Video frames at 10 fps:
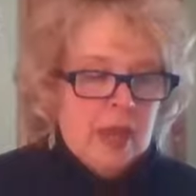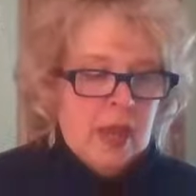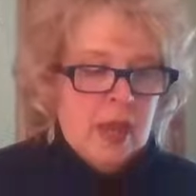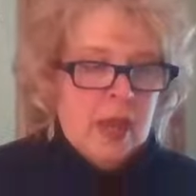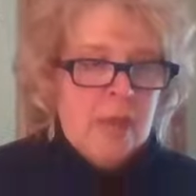
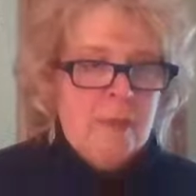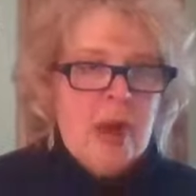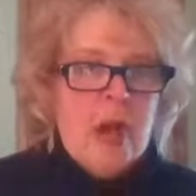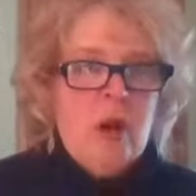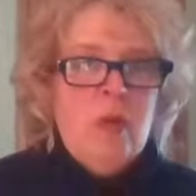And I'm
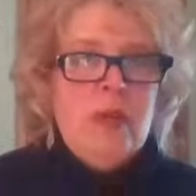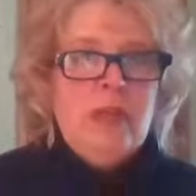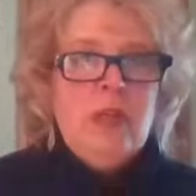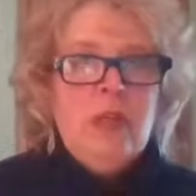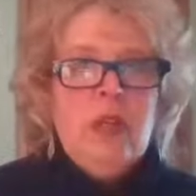
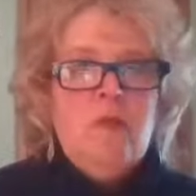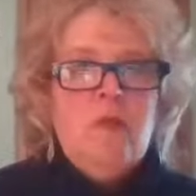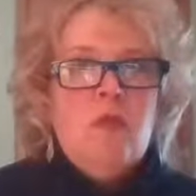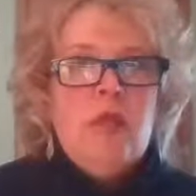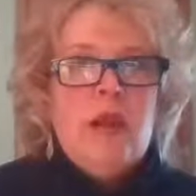always looking
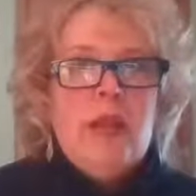for